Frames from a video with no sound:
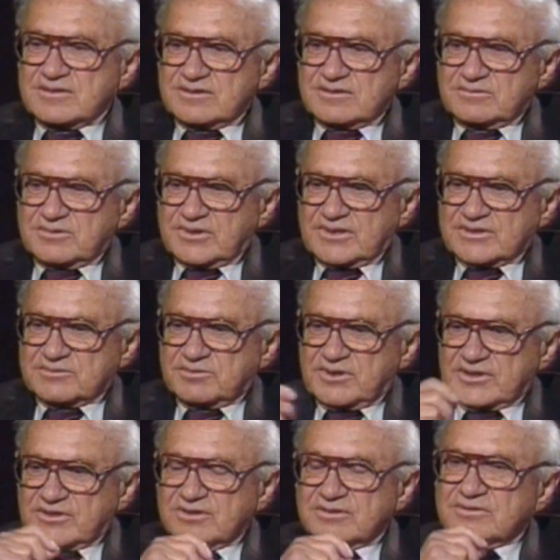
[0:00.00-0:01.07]
that's
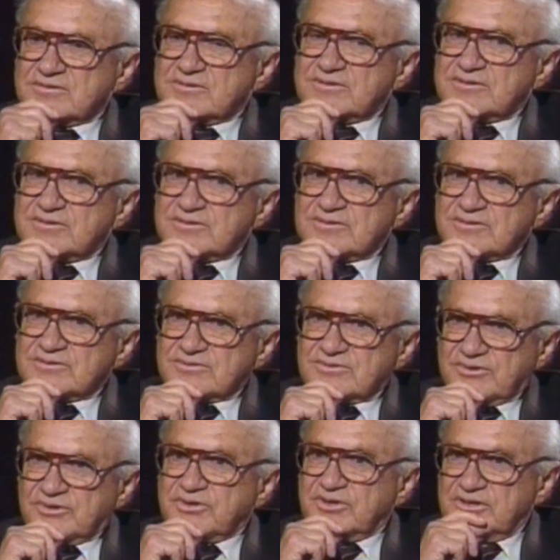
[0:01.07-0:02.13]
what,
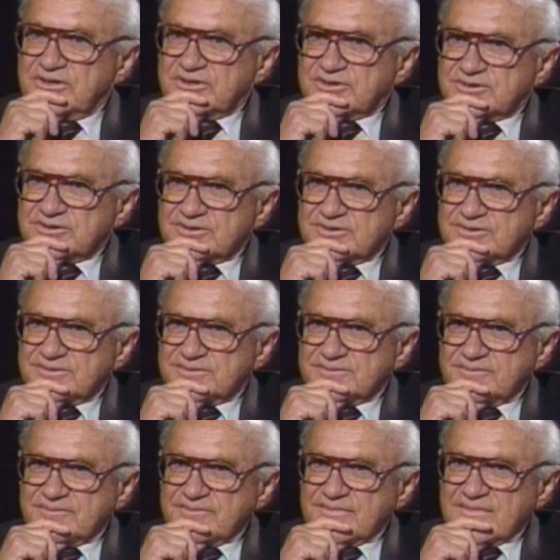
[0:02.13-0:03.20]
30 years,
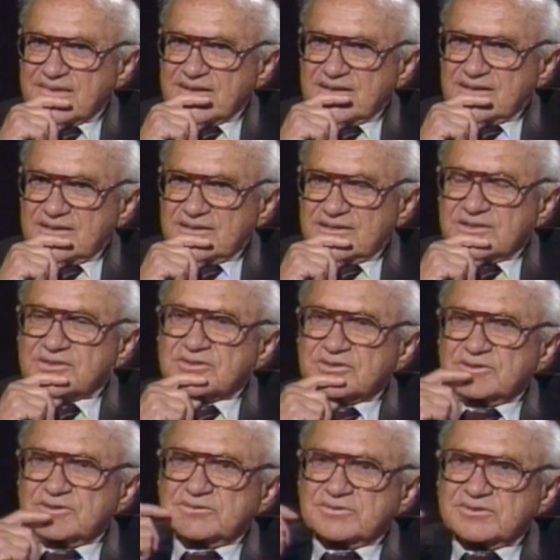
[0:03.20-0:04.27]
it has
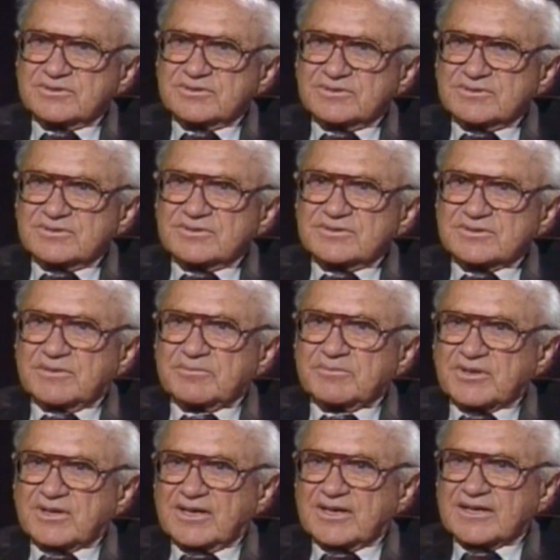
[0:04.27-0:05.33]
sold
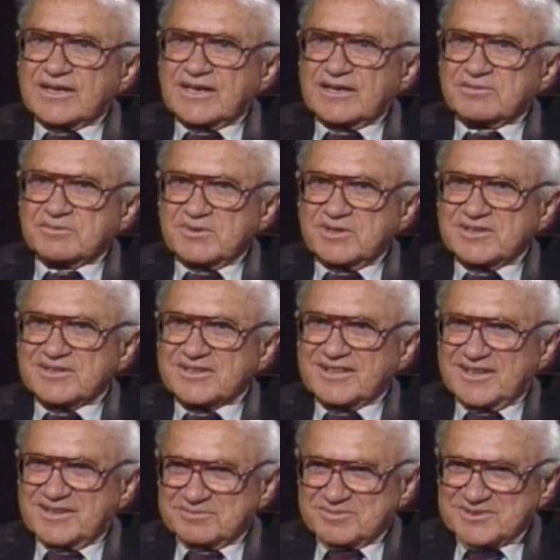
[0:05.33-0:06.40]
something like 500,000
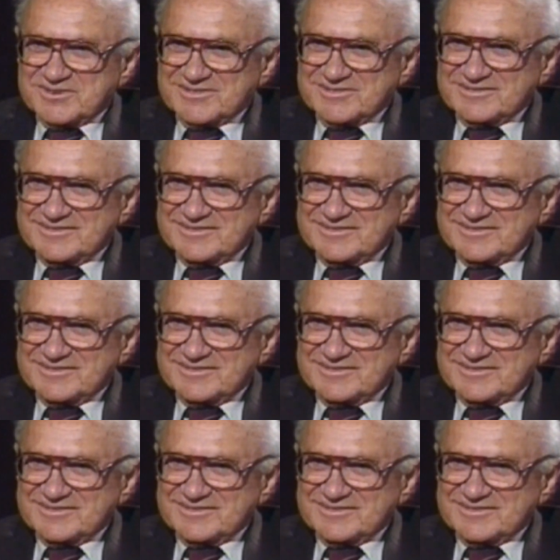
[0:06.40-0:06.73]
copies.